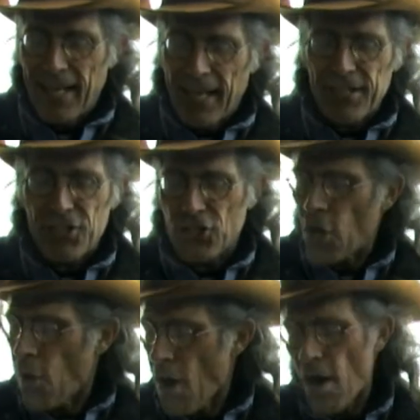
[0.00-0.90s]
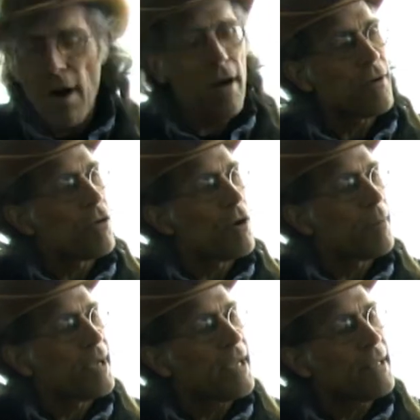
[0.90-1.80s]
It's so hard
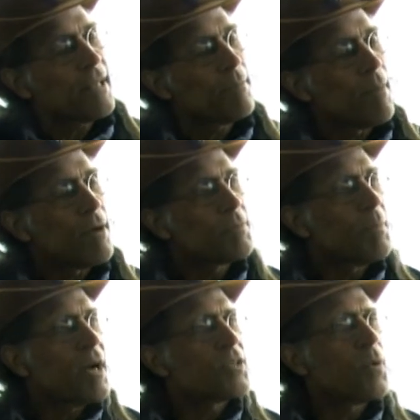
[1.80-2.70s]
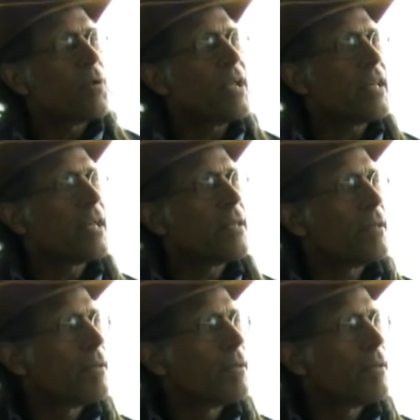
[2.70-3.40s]
normally that most bugs won't eat it.